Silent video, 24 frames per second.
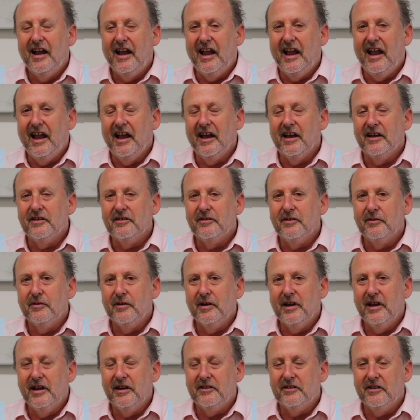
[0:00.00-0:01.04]
And
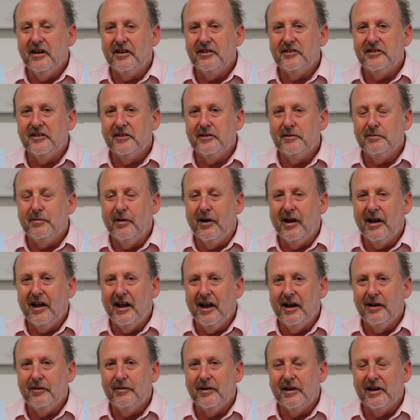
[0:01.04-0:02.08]
it does it by
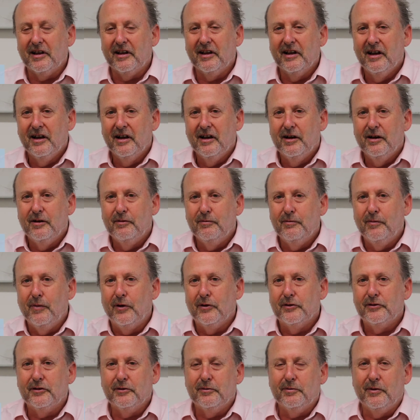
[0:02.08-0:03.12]
having
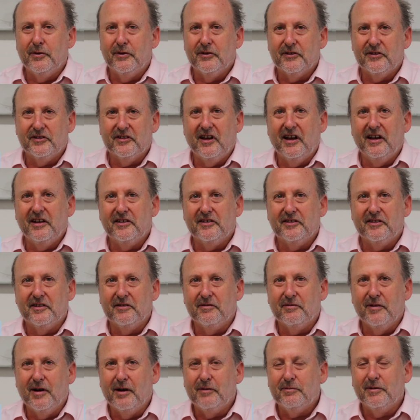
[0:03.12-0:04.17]
multiple sites
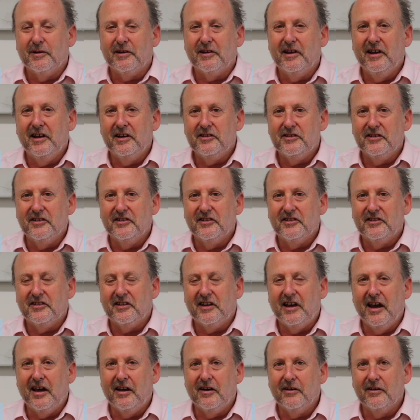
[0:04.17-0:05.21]
of replication
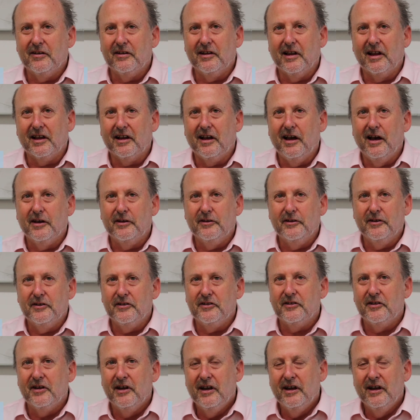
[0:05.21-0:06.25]
scattered, like
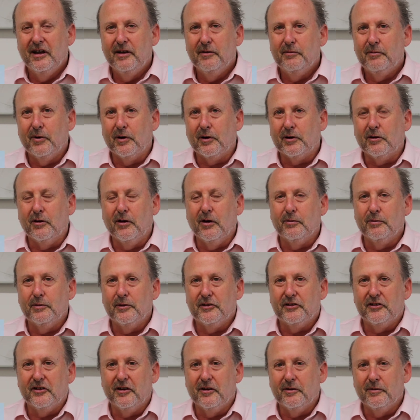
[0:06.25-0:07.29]
hundreds per
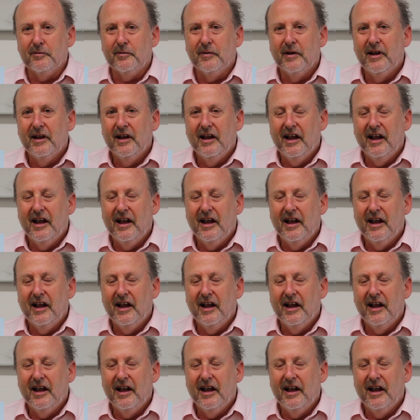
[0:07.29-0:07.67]
chromosome.